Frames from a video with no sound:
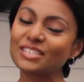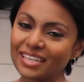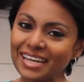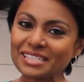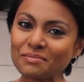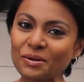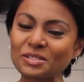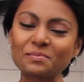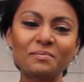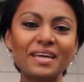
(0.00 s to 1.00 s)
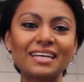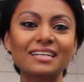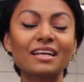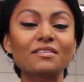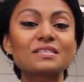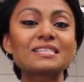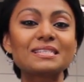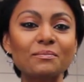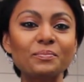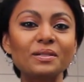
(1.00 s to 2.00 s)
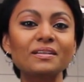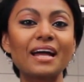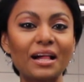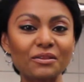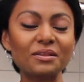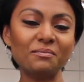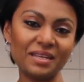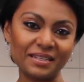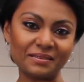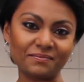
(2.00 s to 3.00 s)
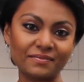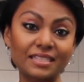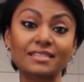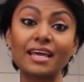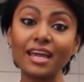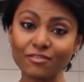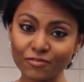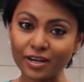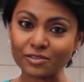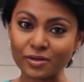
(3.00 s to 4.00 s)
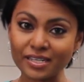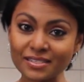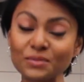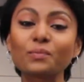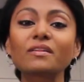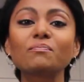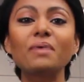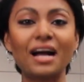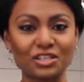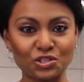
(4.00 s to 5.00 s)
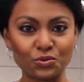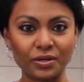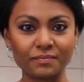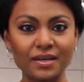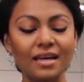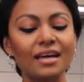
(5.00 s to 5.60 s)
Tonight I'm going to be making another simple, healthy meal. It's egg fried rice with Patchoi.